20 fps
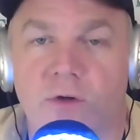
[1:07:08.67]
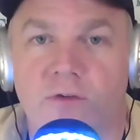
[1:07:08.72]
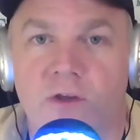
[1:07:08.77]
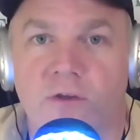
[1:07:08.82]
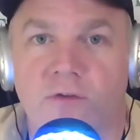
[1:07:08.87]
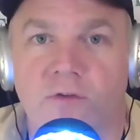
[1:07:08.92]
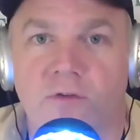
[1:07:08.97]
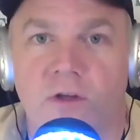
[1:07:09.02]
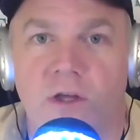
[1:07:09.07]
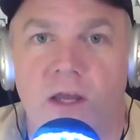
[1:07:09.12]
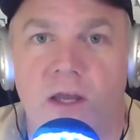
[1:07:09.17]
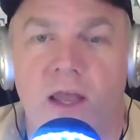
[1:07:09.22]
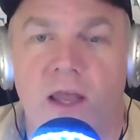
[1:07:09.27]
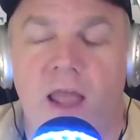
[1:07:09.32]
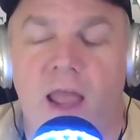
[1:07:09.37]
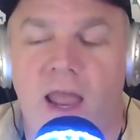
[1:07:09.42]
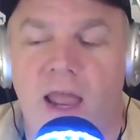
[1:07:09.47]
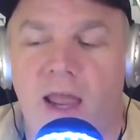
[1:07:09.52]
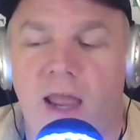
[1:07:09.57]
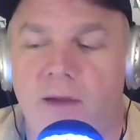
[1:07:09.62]
exist
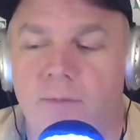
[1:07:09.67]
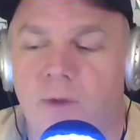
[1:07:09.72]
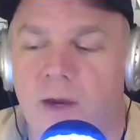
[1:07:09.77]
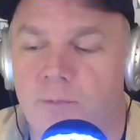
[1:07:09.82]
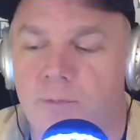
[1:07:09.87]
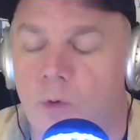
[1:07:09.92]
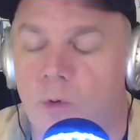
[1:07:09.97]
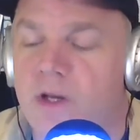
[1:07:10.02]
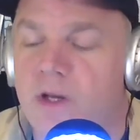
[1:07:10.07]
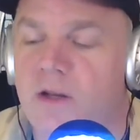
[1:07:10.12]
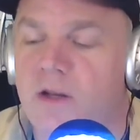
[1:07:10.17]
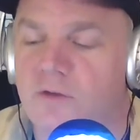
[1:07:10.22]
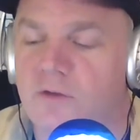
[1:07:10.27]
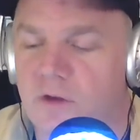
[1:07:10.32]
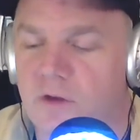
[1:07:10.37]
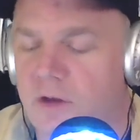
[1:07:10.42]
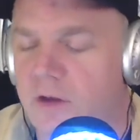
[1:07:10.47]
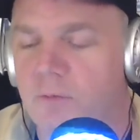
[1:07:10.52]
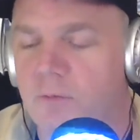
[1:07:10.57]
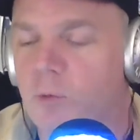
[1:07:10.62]
and my point is
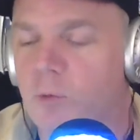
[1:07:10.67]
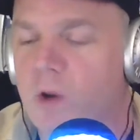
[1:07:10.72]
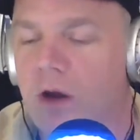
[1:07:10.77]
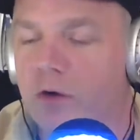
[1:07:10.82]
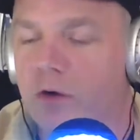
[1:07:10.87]
that and we